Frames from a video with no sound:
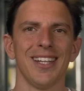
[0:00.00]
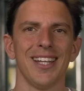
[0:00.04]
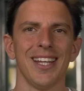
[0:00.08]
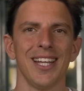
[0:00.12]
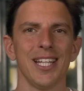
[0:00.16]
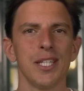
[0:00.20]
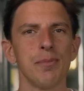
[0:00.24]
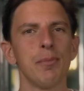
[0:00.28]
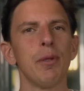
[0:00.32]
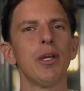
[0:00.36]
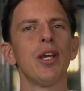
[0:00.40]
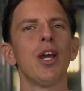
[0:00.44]

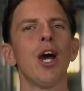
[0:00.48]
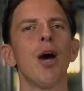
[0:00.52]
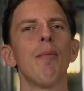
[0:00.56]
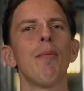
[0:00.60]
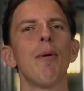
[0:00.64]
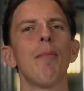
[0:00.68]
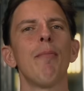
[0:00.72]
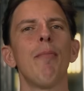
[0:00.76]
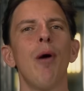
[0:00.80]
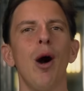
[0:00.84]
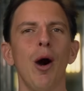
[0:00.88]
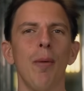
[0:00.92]
it's become
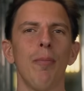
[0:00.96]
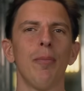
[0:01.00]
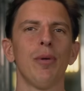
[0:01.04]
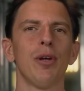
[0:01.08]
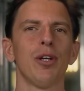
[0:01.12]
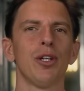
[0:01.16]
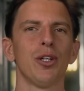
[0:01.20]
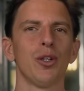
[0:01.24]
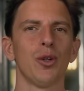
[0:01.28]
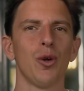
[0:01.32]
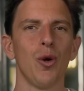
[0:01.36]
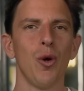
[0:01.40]
a
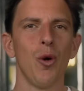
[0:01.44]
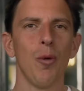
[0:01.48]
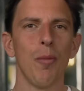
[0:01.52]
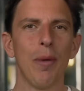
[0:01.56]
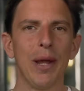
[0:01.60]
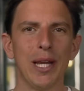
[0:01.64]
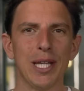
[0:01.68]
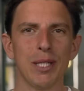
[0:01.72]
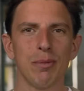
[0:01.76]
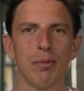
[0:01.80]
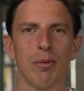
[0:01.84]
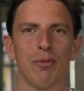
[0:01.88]
popular goal
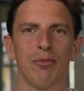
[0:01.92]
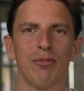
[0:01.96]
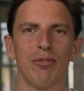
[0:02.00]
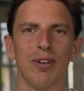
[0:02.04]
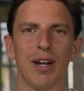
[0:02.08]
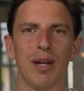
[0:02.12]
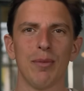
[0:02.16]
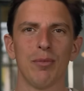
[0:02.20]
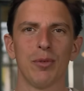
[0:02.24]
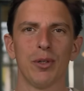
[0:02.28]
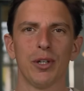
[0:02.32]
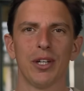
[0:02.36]
management
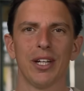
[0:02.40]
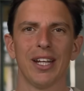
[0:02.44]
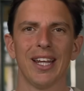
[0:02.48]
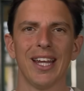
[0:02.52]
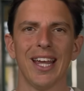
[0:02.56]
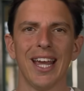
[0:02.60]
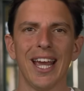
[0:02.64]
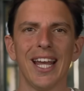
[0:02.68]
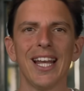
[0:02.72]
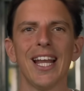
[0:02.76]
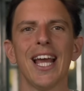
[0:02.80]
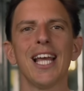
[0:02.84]
framework
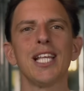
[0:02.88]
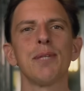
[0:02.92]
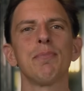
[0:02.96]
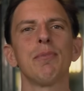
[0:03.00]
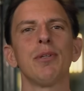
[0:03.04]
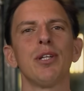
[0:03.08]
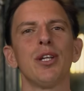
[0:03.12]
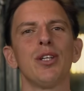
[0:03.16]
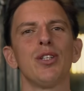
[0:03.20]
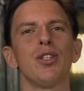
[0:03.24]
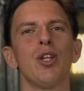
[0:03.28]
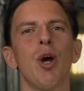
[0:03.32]
and has
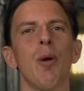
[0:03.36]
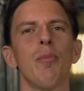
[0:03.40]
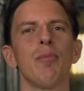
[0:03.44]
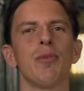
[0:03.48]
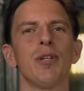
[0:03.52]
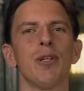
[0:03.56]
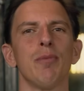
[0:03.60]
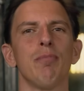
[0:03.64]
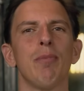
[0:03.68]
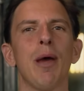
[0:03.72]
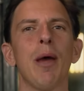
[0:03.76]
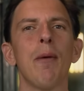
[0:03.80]
been
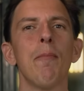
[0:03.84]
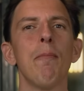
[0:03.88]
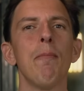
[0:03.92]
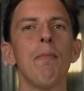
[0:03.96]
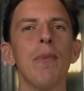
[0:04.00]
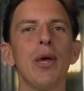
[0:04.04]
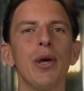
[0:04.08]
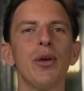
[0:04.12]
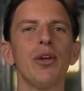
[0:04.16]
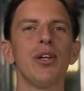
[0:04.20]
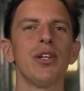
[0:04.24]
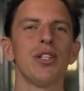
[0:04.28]
adopted by
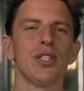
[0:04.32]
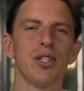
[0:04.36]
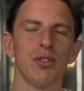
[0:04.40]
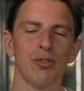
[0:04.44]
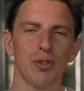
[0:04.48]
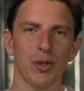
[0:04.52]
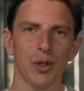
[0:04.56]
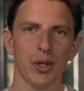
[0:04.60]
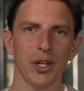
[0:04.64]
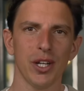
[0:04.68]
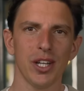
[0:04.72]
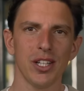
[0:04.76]
millions of
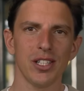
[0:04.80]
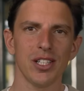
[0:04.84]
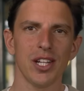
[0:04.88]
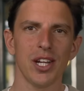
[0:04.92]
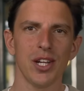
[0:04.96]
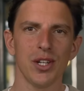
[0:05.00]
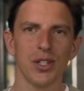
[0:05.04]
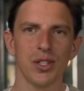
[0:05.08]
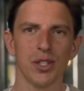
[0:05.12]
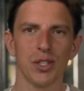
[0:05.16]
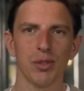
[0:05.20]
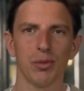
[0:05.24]

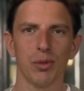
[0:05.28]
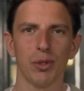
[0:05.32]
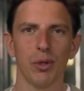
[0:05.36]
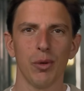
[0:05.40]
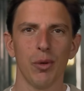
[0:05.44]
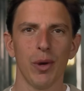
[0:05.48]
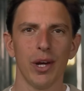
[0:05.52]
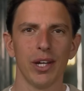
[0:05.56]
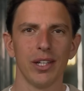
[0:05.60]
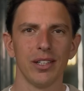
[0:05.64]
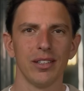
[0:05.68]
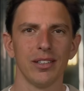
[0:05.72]
organizations
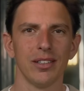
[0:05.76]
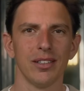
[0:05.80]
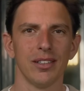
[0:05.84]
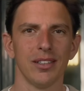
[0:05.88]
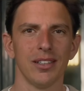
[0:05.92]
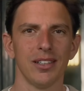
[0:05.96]
worldwide.